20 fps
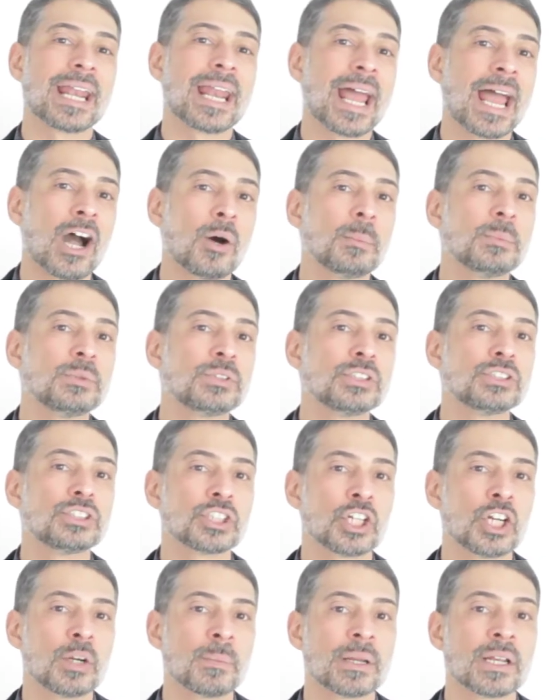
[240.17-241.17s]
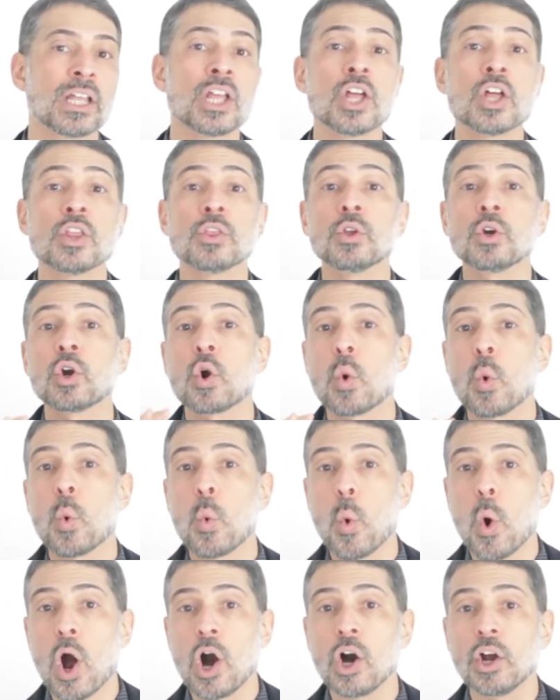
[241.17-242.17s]
help determine the
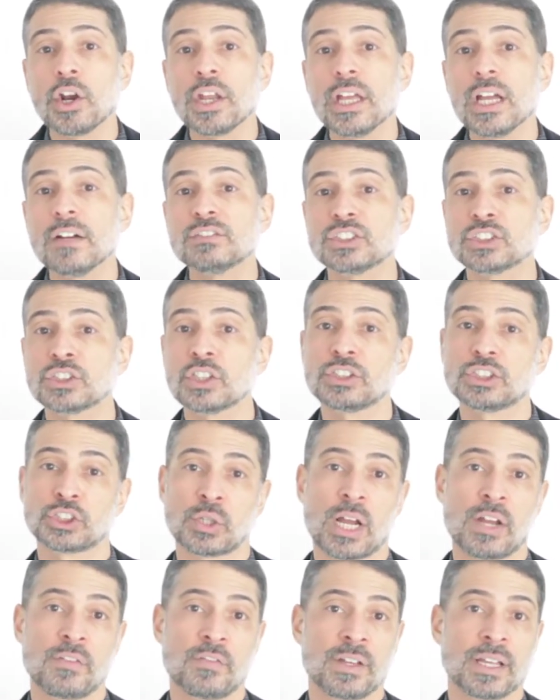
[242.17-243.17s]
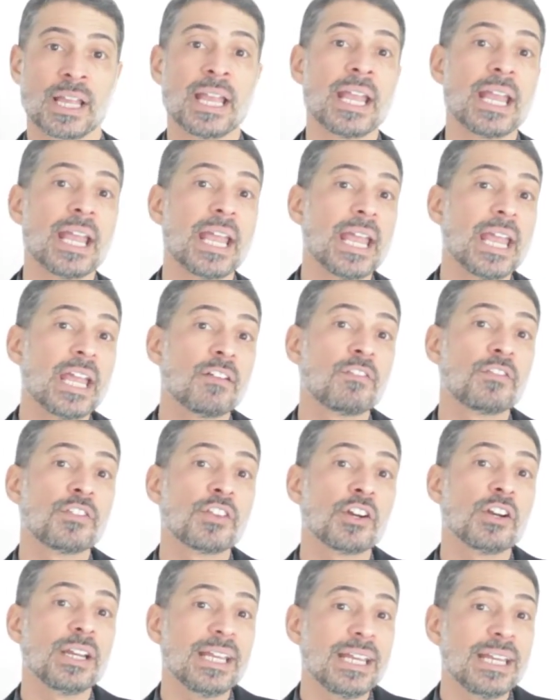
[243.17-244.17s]
quality of search traffic if
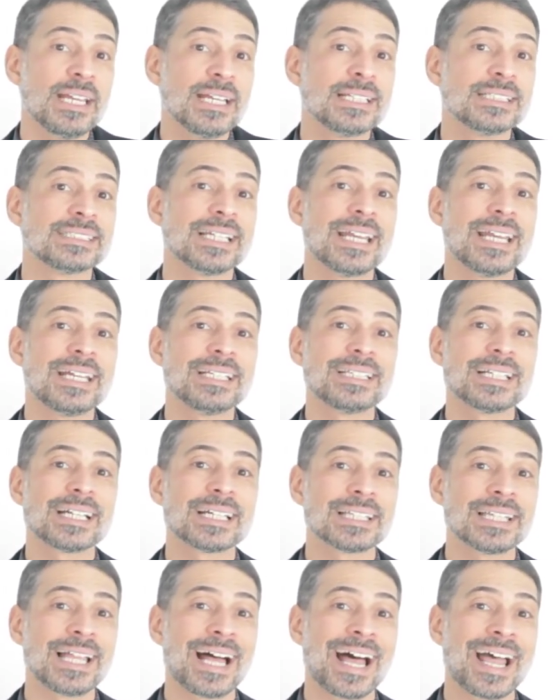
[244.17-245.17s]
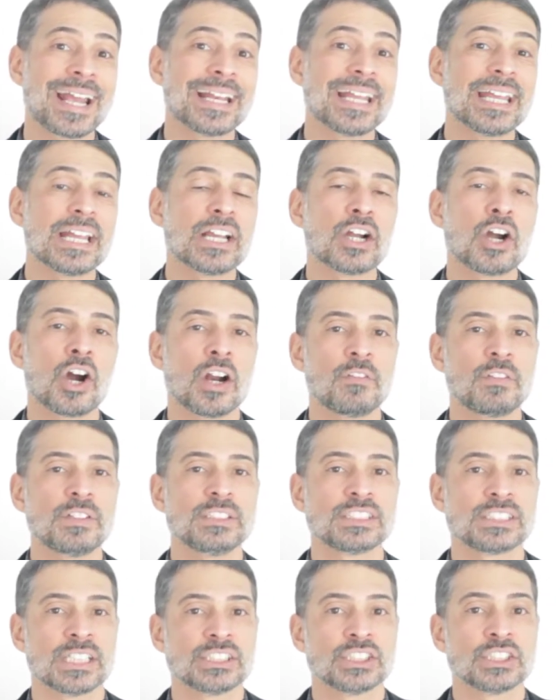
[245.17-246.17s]
there is a decline in
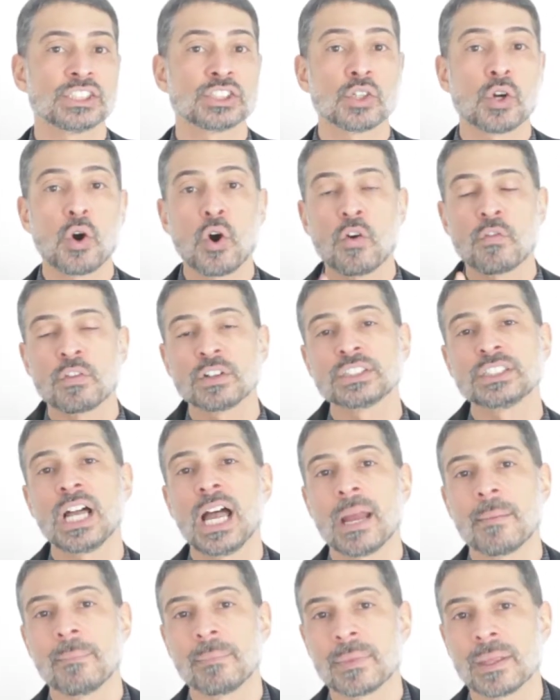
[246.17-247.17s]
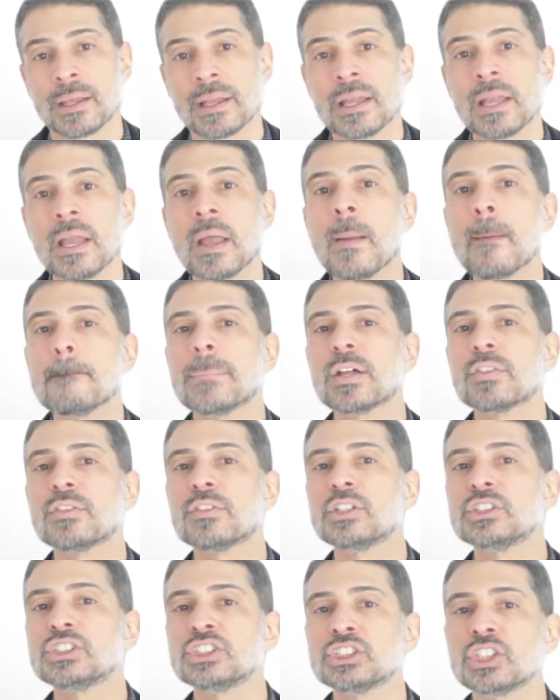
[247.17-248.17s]
conversations over time. But
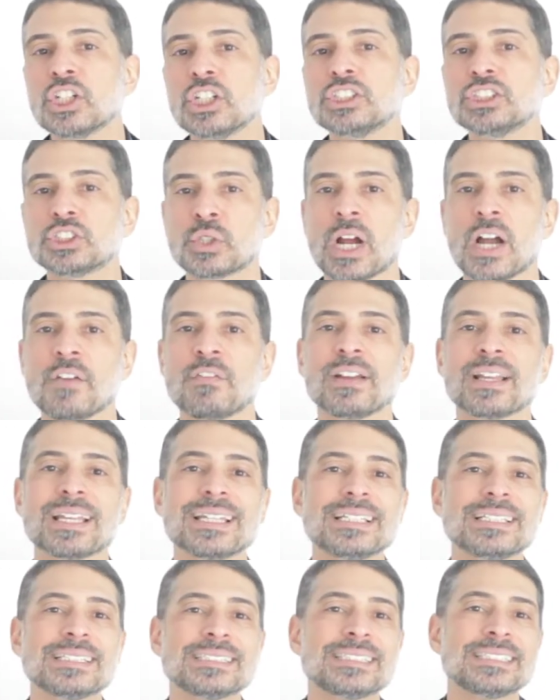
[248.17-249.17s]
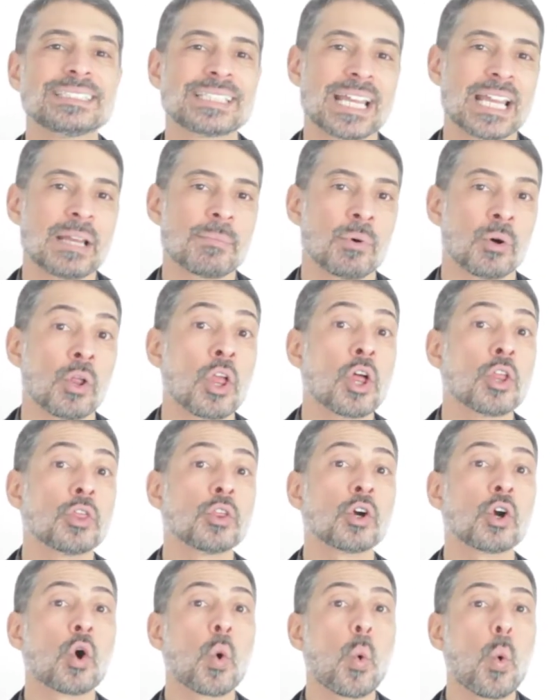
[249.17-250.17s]
the search traffic is stable,
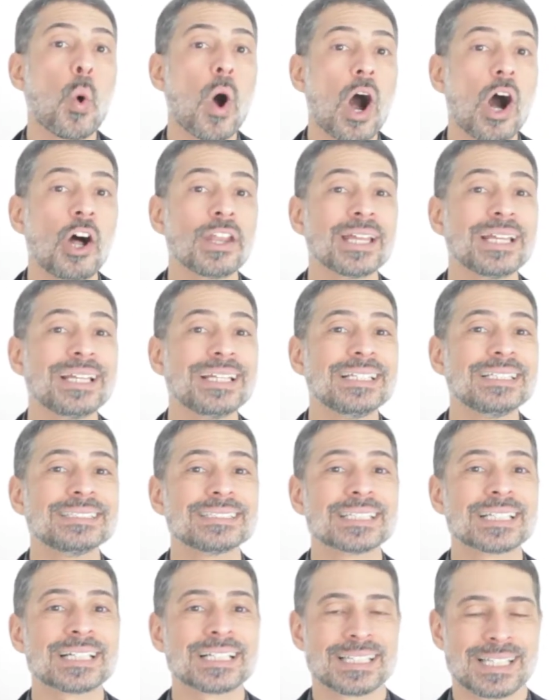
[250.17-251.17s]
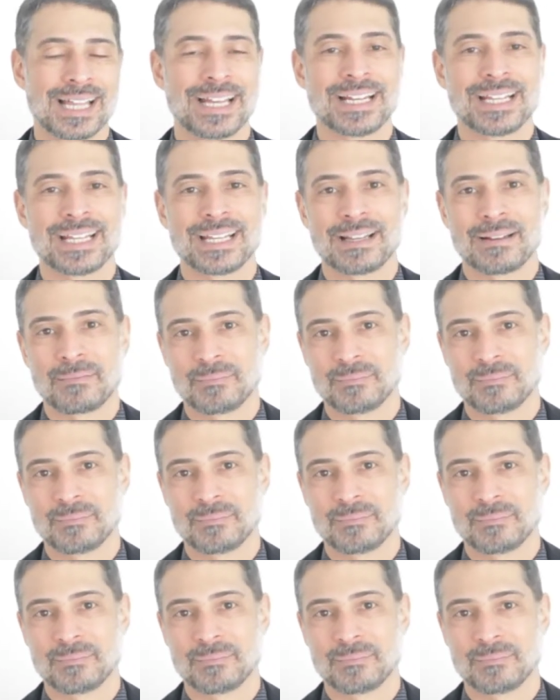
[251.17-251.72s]
the quality is declining.